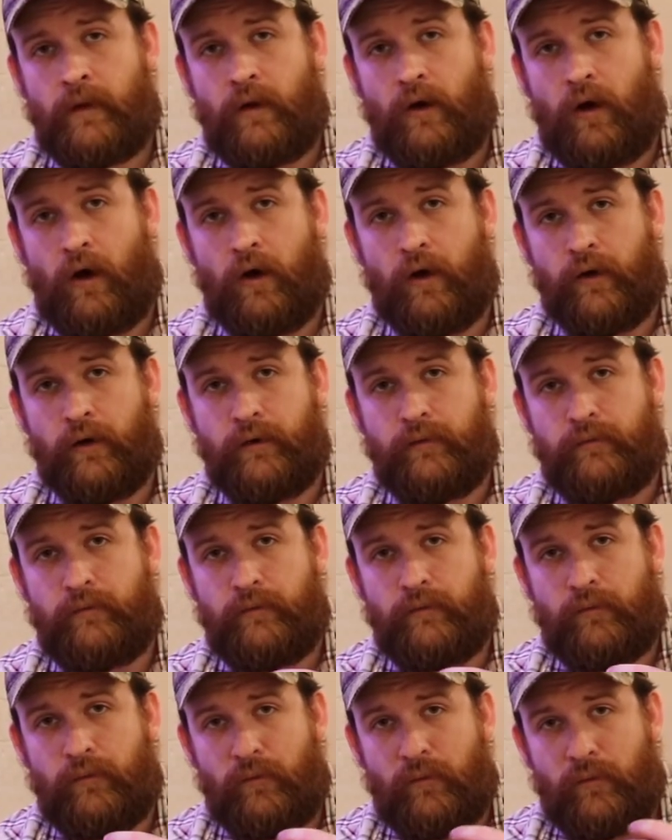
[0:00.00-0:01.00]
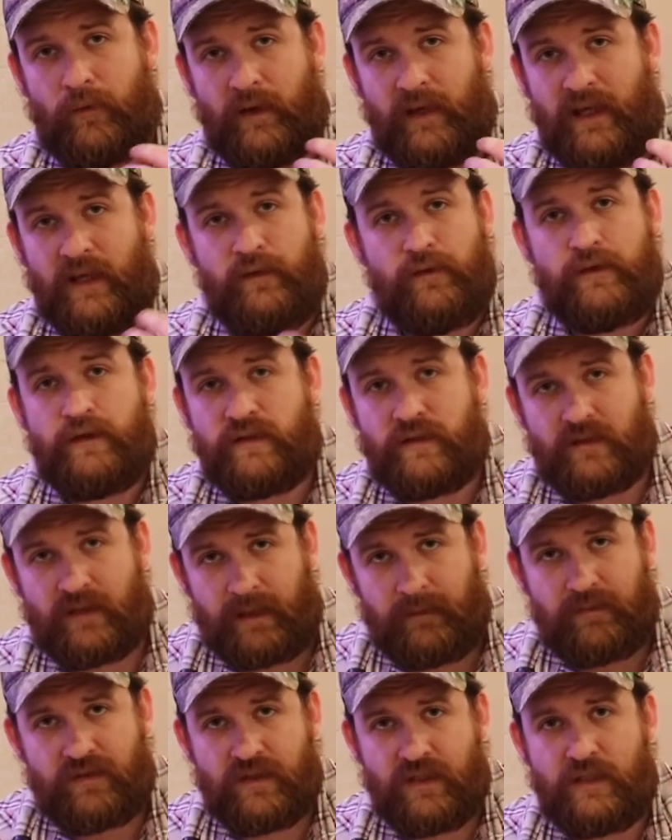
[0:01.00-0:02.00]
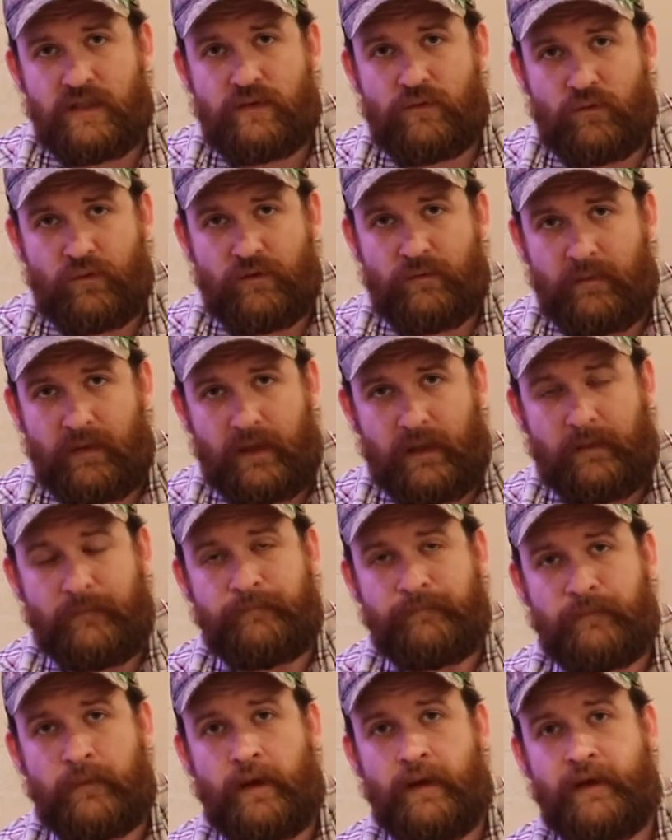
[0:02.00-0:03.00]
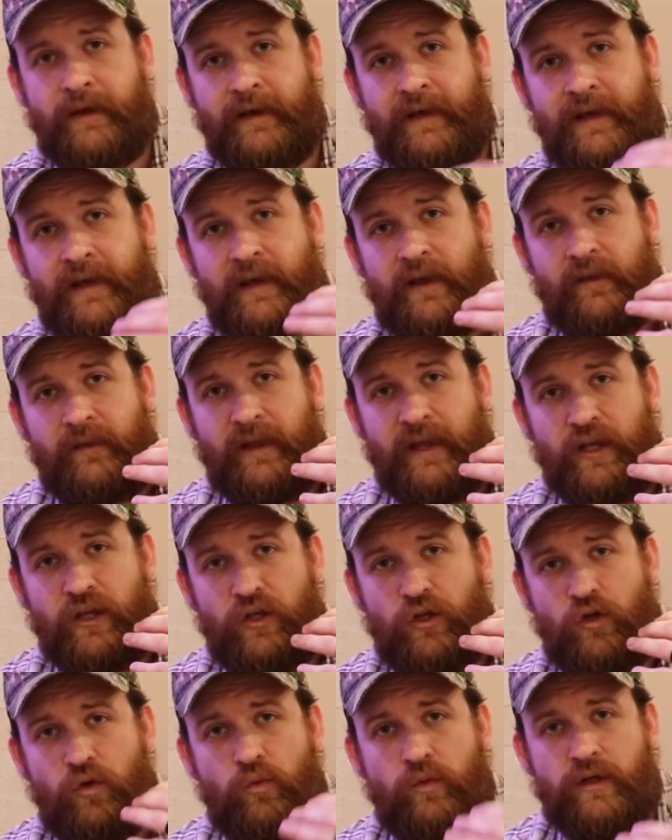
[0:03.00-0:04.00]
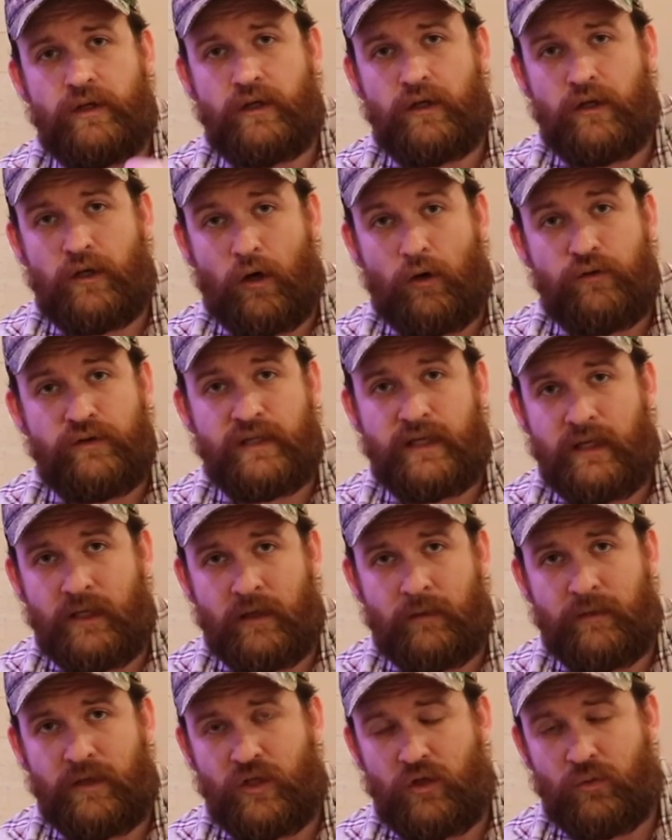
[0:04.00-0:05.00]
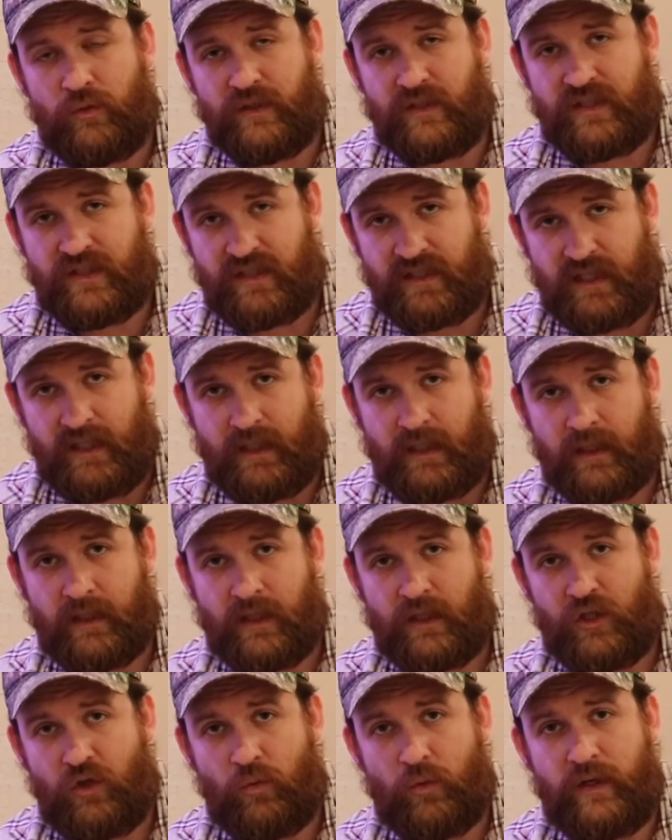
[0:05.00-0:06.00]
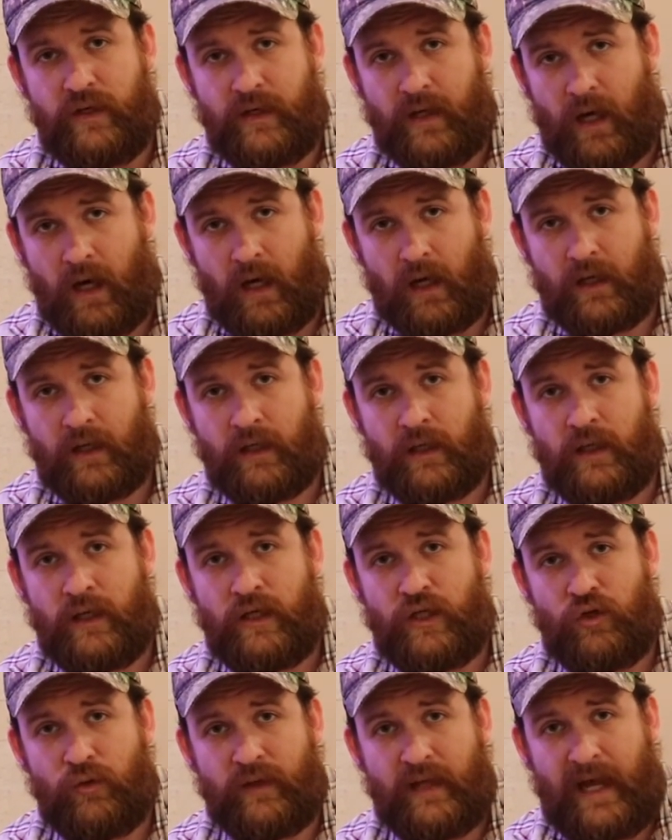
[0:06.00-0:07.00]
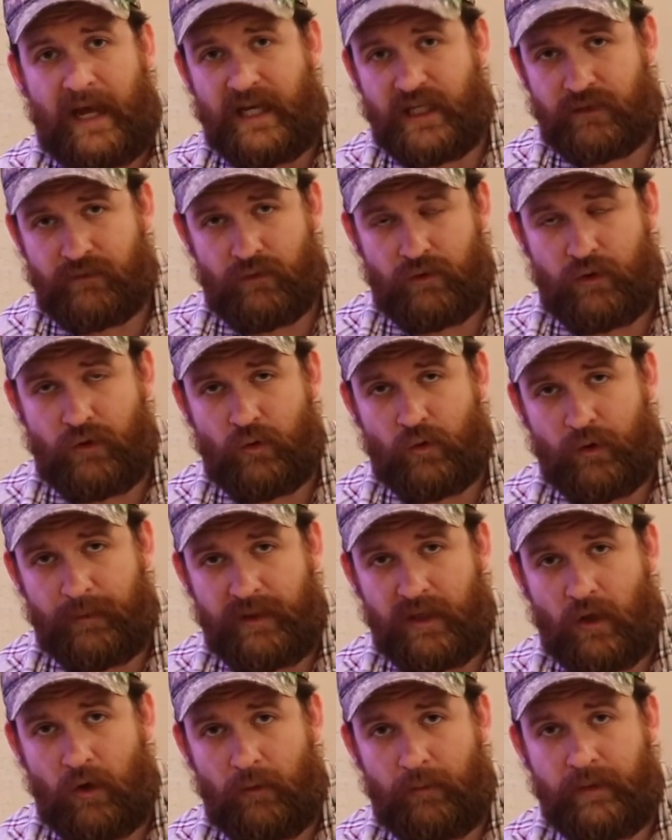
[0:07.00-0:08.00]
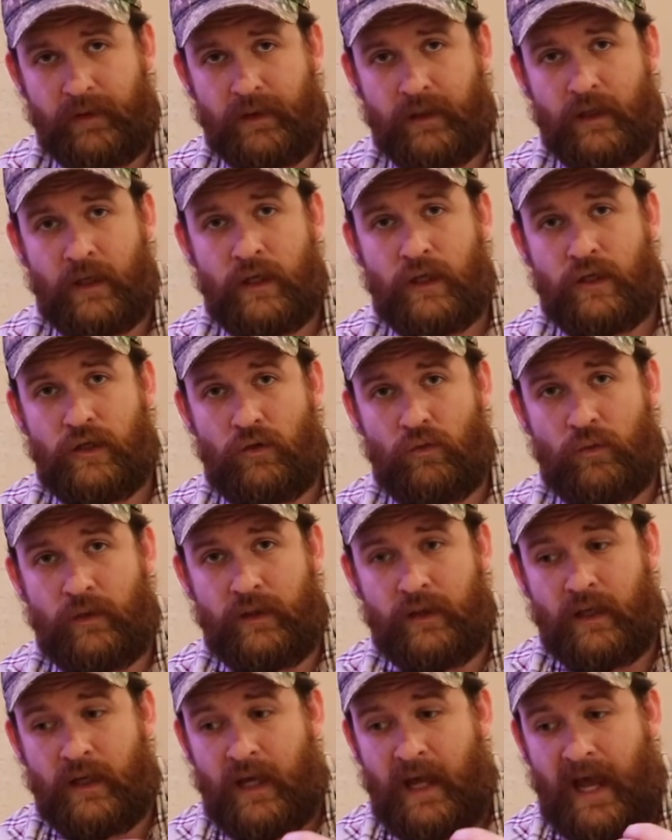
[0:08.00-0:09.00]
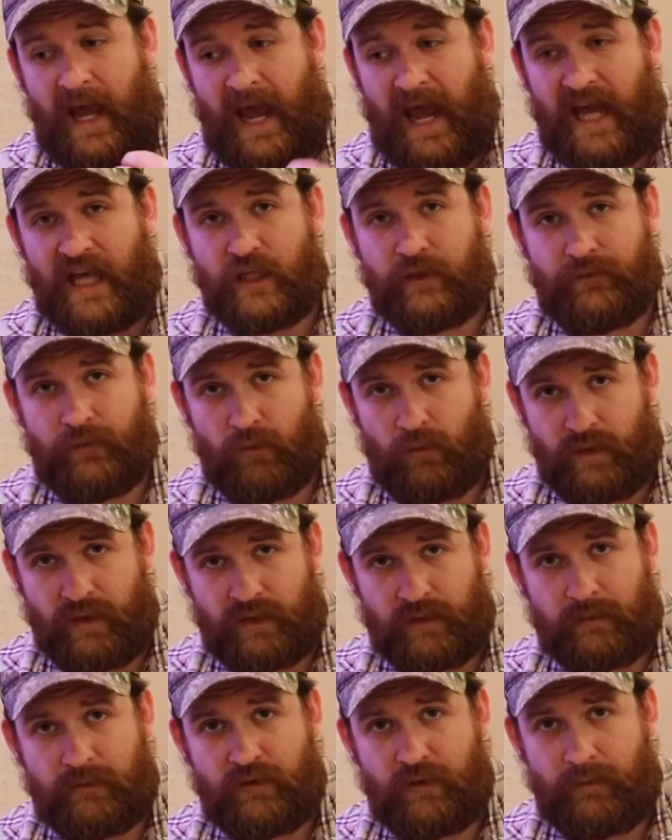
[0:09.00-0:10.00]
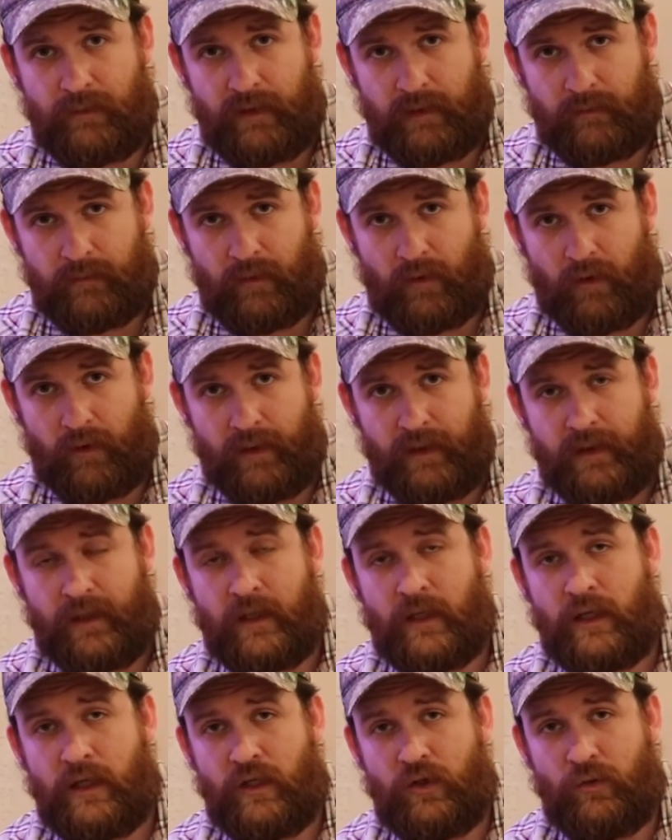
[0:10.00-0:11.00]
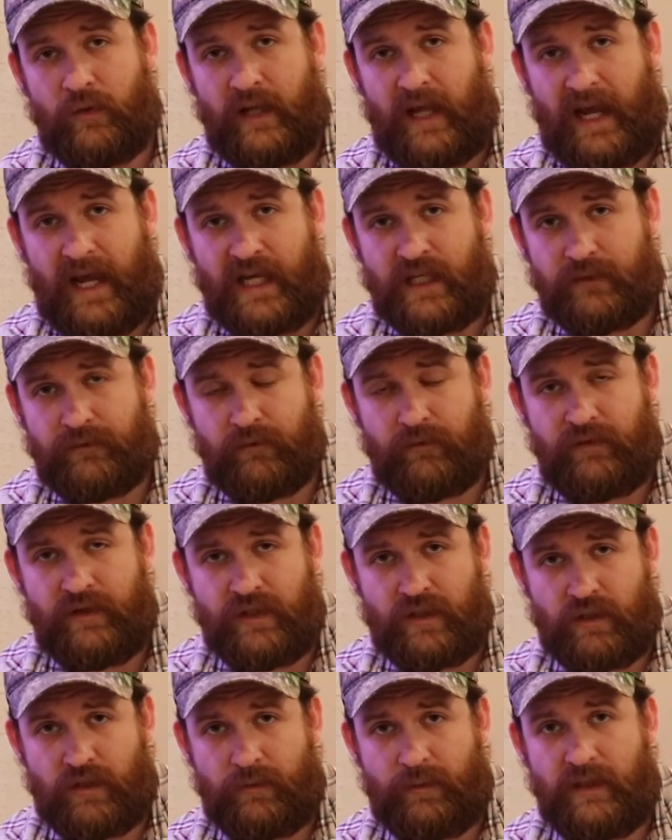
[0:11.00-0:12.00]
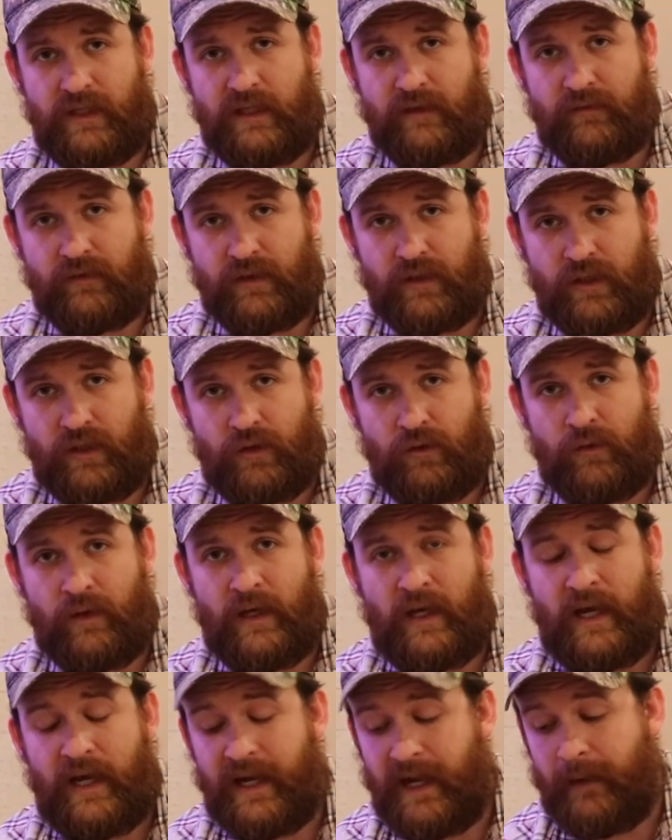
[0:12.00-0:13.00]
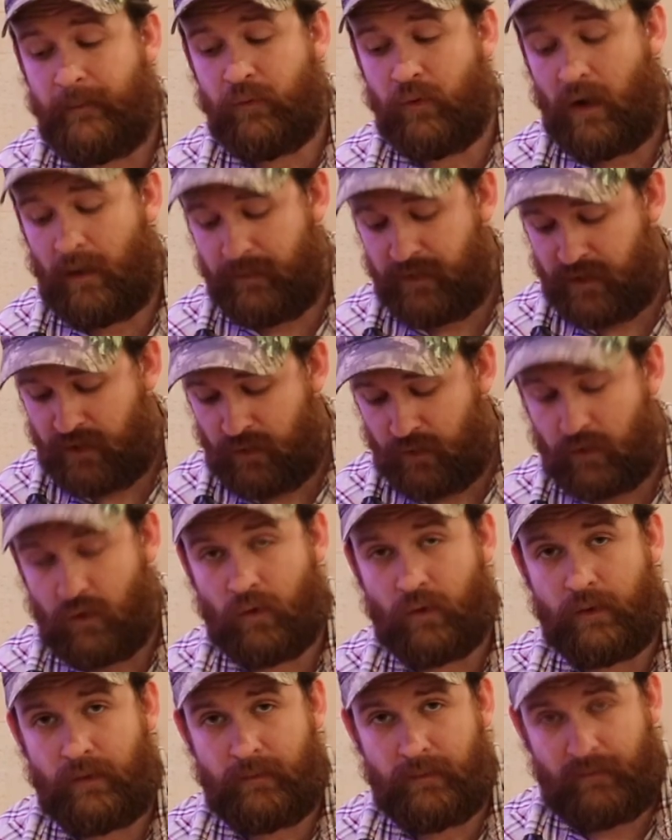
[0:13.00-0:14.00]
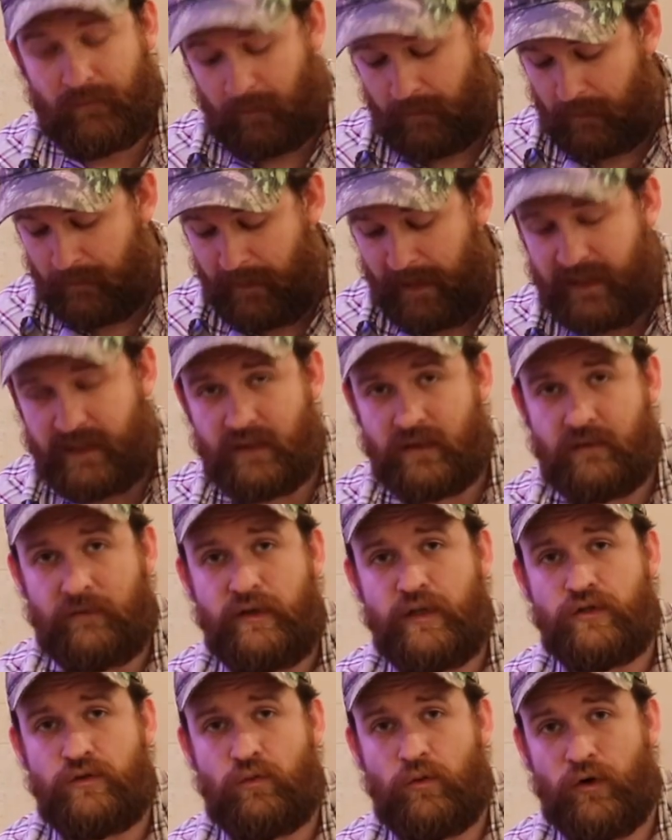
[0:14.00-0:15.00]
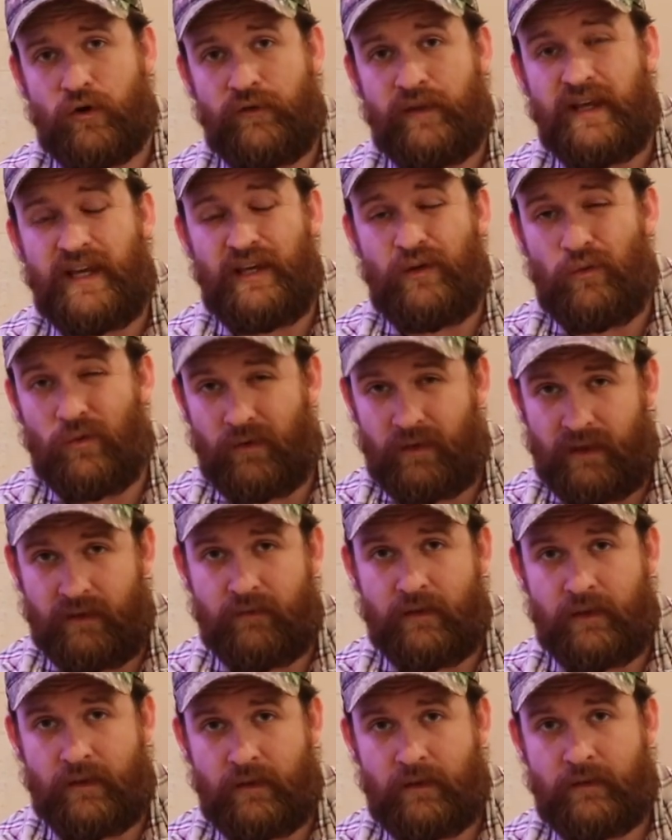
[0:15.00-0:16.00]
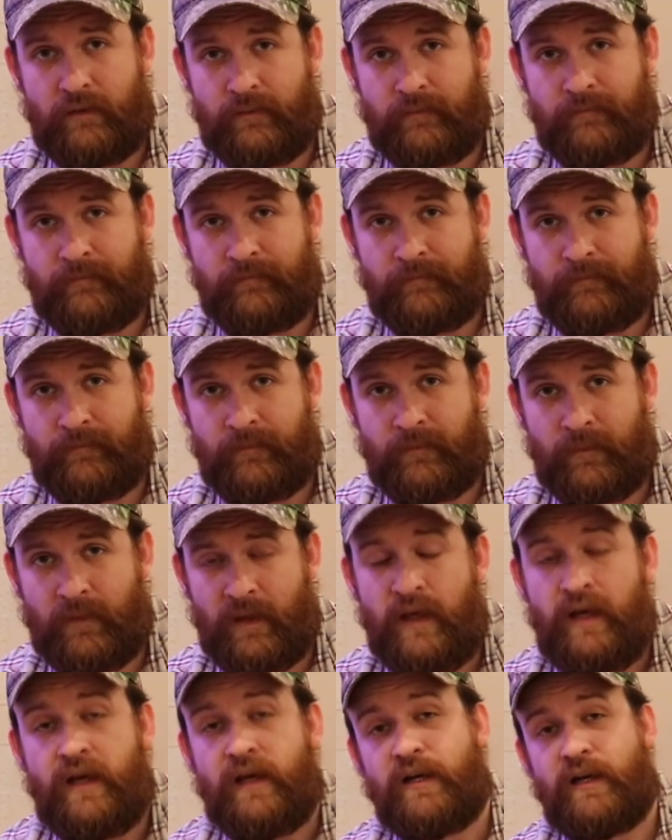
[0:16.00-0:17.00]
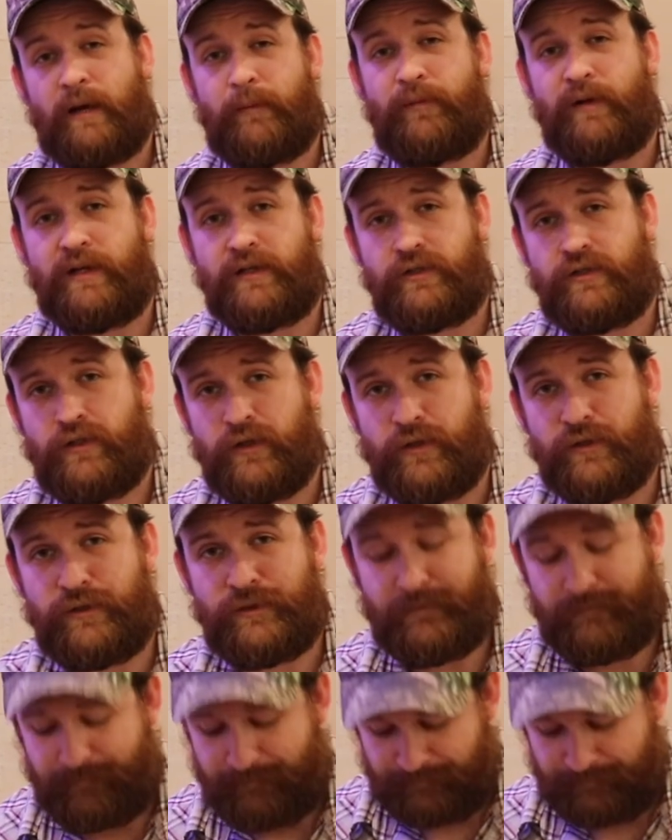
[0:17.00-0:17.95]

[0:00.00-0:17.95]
are in this same season with me, that you would go to Him and you would seek, you would knock, you would ask for the door to be opened, you would ask for wisdom to be imparted, you would ask for vision to be given to you, and I promise you, according from the basis of His Word, that He will give it. God bless, church.